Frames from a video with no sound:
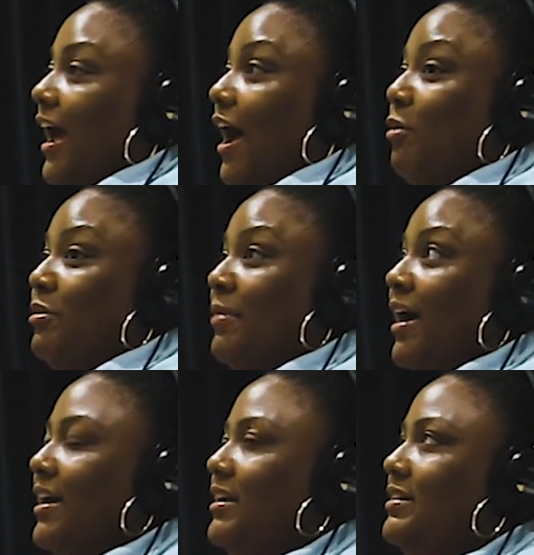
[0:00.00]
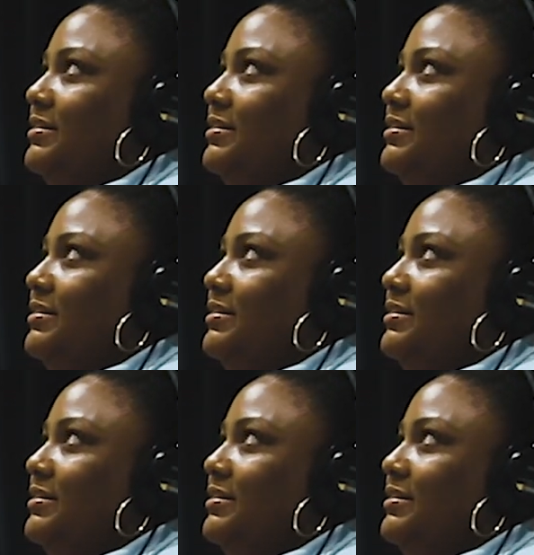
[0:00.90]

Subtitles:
How am I?